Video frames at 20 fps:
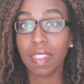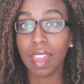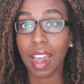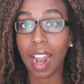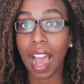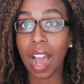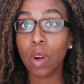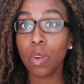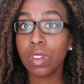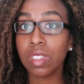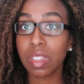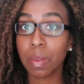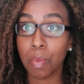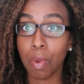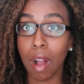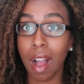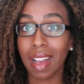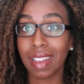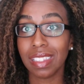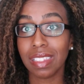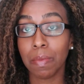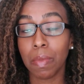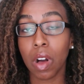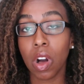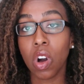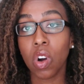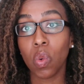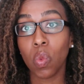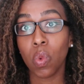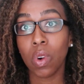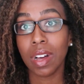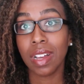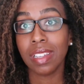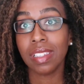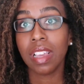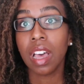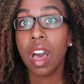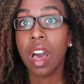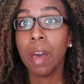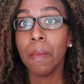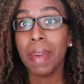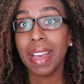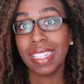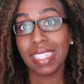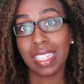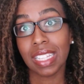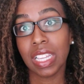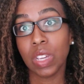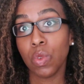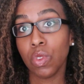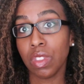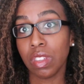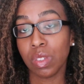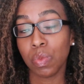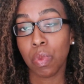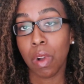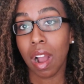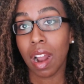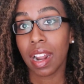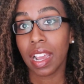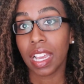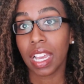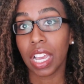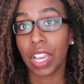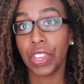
that I was surprised about was basically with this product,